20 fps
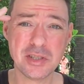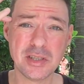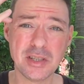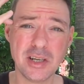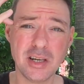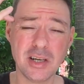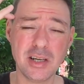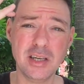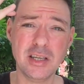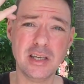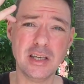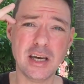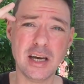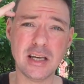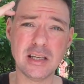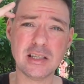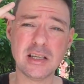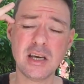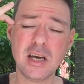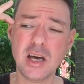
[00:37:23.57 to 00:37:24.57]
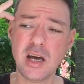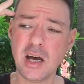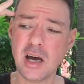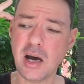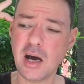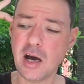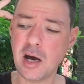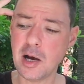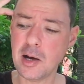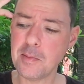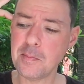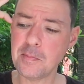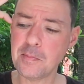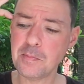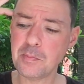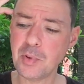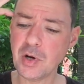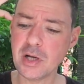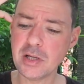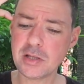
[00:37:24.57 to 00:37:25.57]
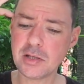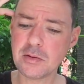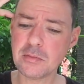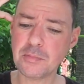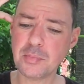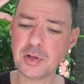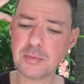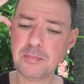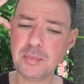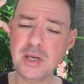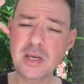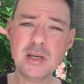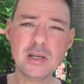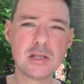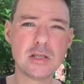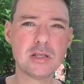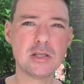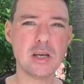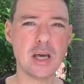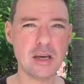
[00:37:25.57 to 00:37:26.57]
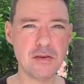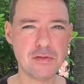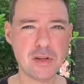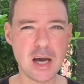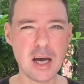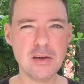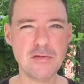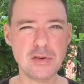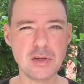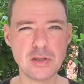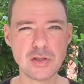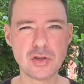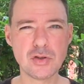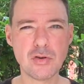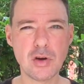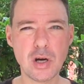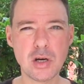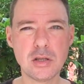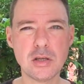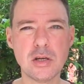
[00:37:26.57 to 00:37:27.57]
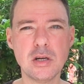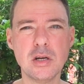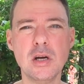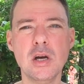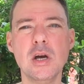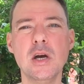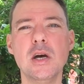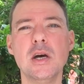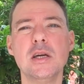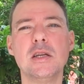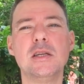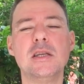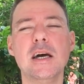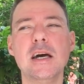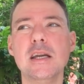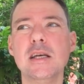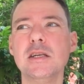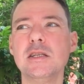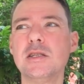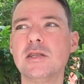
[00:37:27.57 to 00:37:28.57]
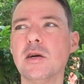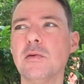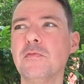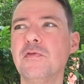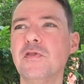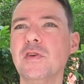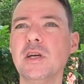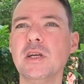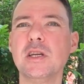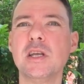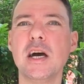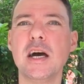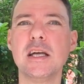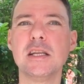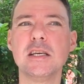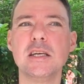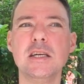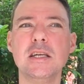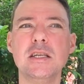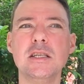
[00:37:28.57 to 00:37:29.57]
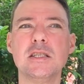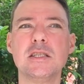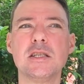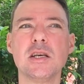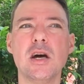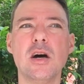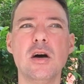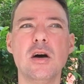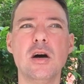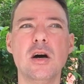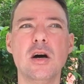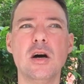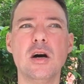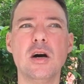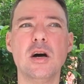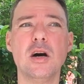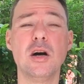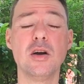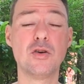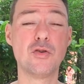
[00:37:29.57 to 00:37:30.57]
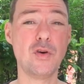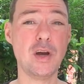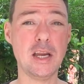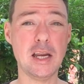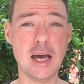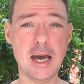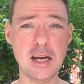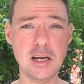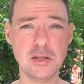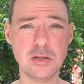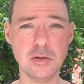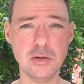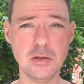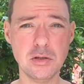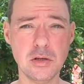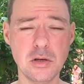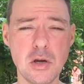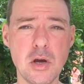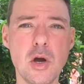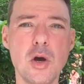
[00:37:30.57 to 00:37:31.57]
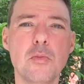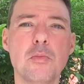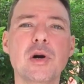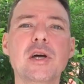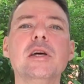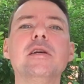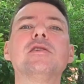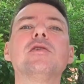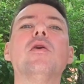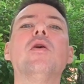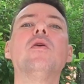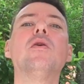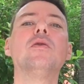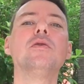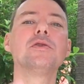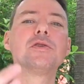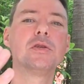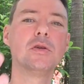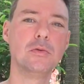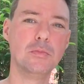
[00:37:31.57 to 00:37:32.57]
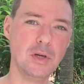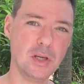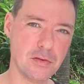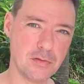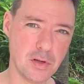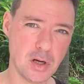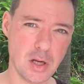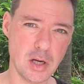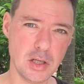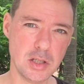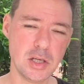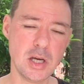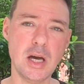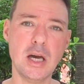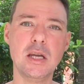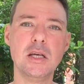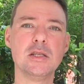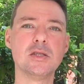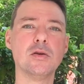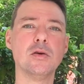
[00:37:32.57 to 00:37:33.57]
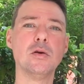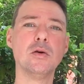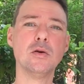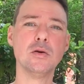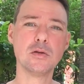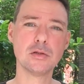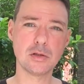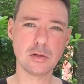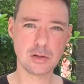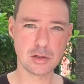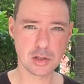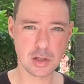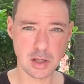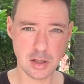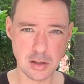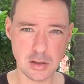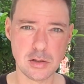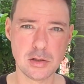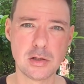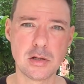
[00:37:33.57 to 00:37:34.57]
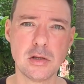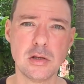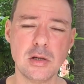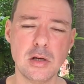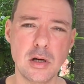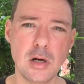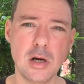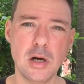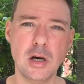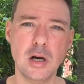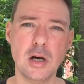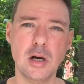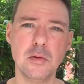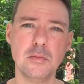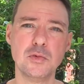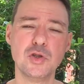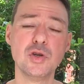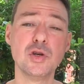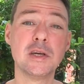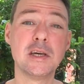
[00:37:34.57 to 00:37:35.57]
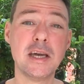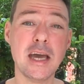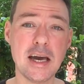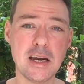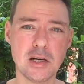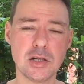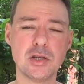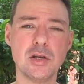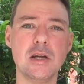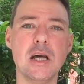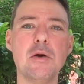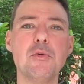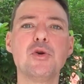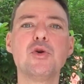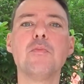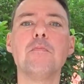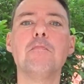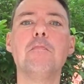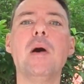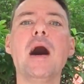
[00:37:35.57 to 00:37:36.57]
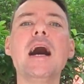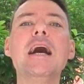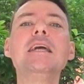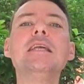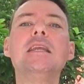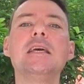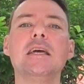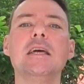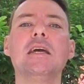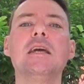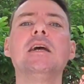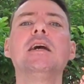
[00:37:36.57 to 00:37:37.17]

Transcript: in the end. But being a safe diving instructor, that is something that is a great attitude, but it's also a bit of knowledge, and it's also skills together. So now we're combining